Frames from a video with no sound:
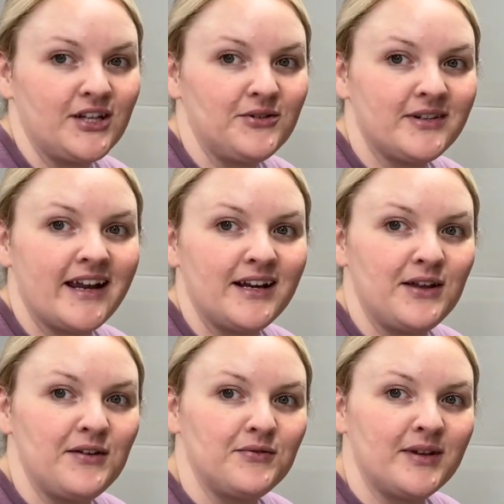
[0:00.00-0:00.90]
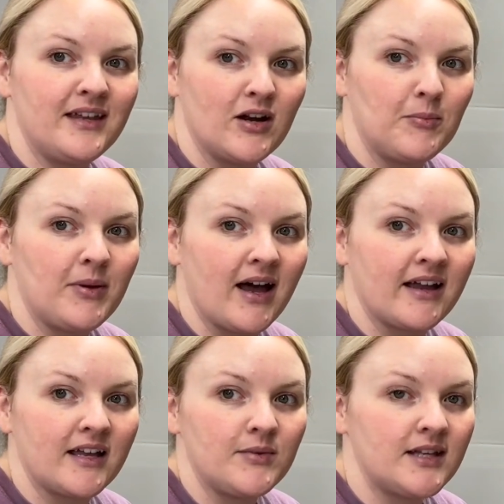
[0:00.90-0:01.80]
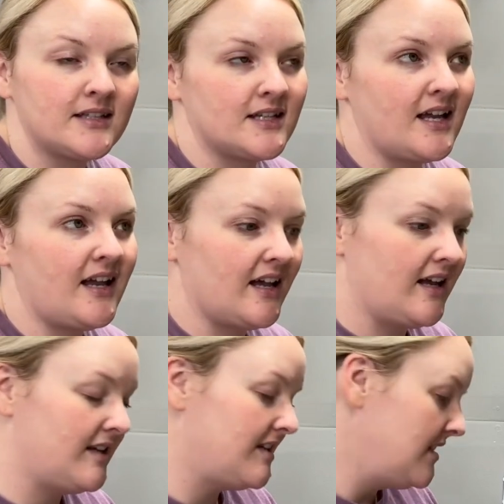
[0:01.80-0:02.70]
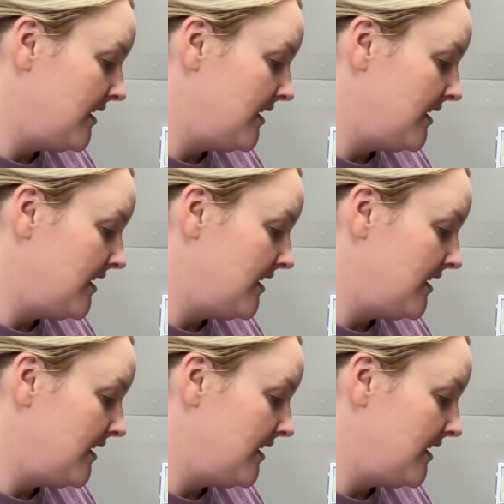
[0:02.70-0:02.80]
creative with how to pack it because I had